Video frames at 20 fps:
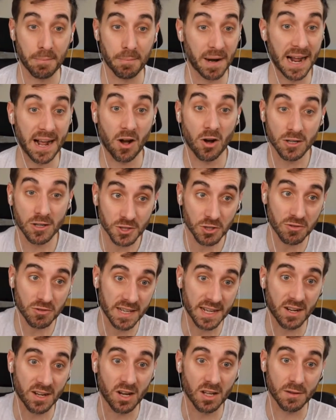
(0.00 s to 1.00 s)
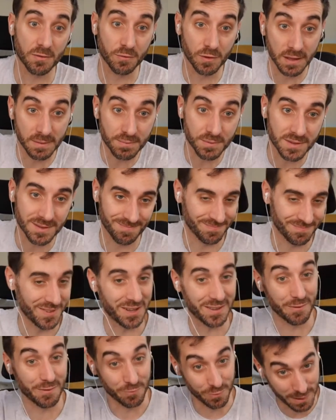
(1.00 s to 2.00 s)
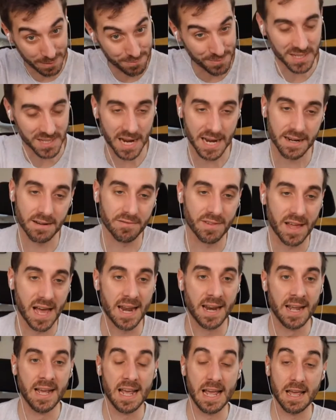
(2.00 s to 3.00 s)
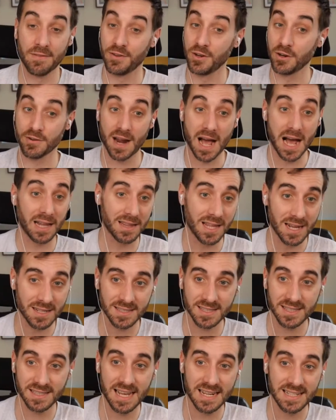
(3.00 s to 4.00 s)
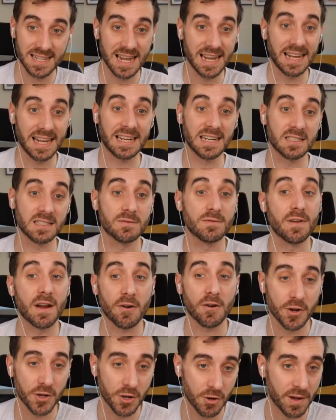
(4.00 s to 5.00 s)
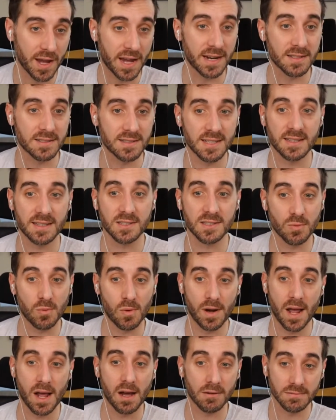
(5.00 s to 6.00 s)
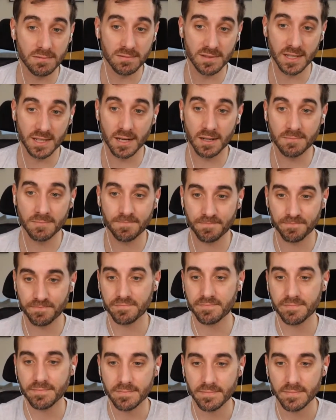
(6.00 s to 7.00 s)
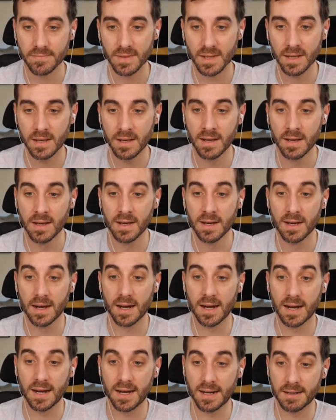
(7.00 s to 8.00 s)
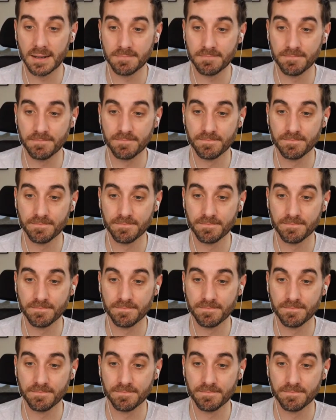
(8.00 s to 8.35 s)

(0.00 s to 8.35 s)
But I also think on the flip side of that, if you're not locked in that day, it is very okay to sit this one out, you know?